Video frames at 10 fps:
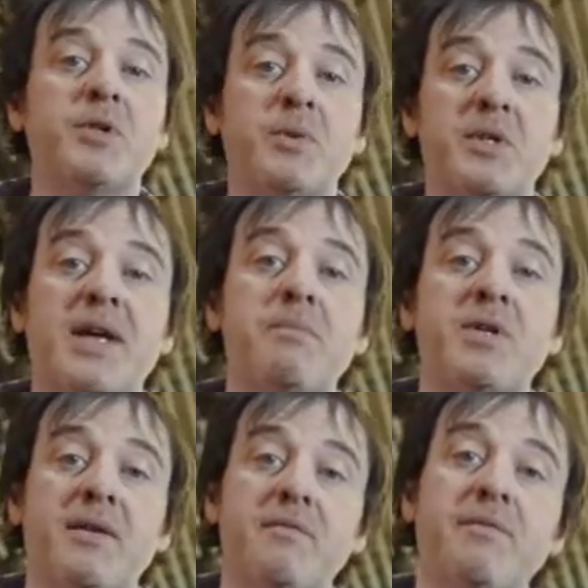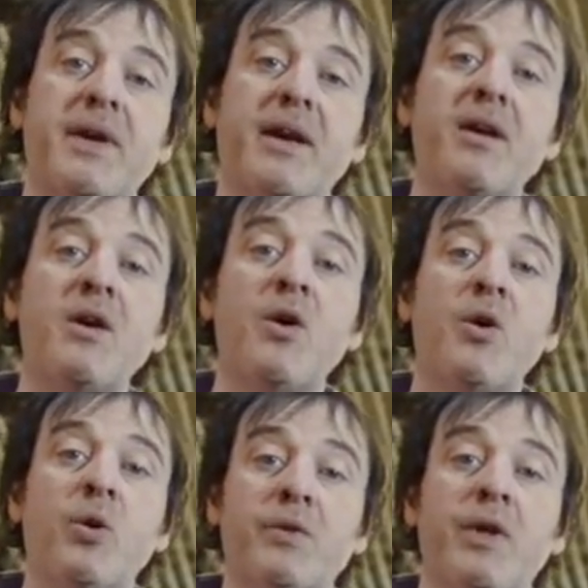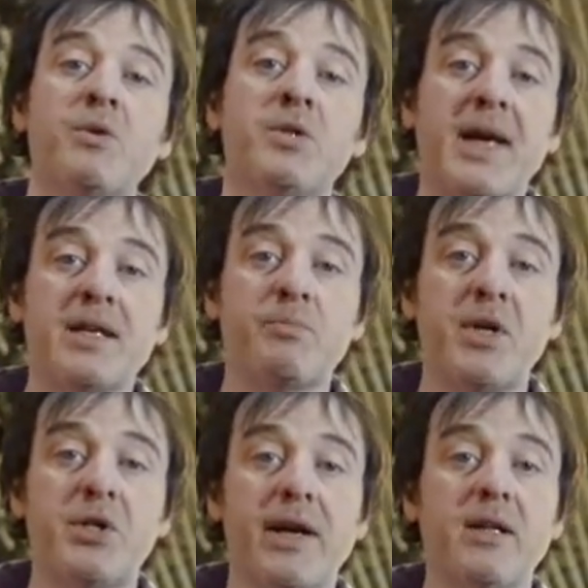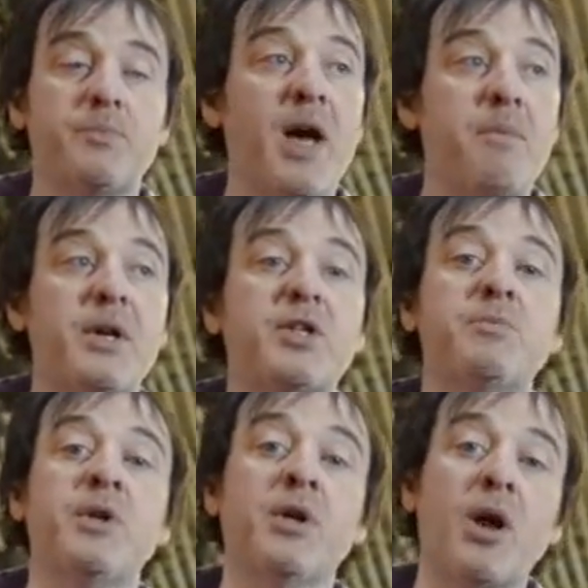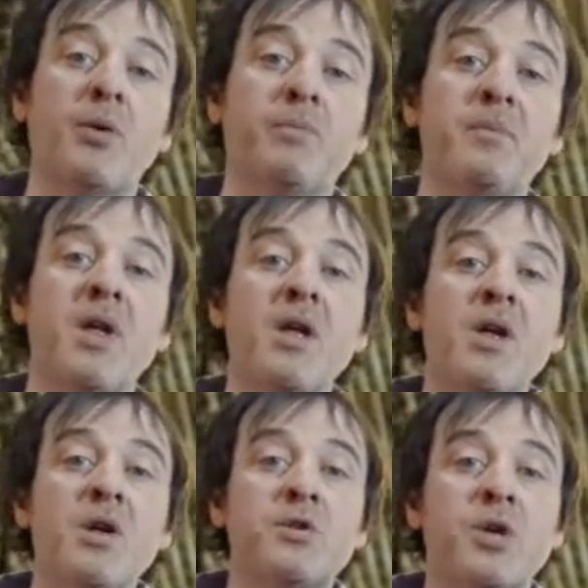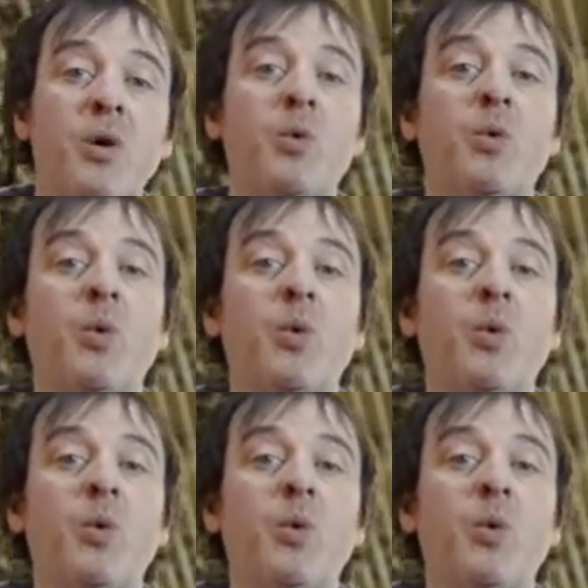to attempt to configure all of those DSP channels by measurement alone. So